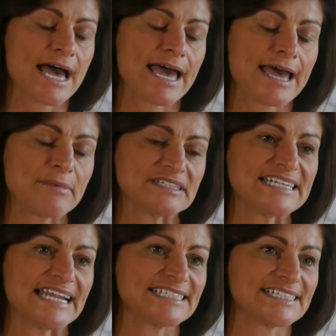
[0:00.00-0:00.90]
As
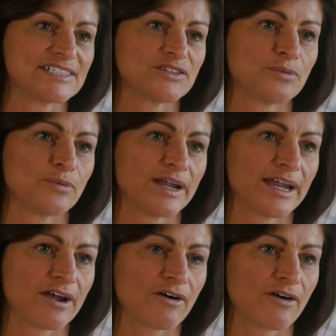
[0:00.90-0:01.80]
a dentist,
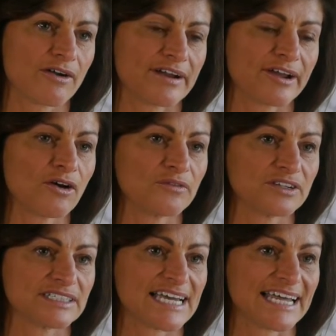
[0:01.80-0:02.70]
we are very confident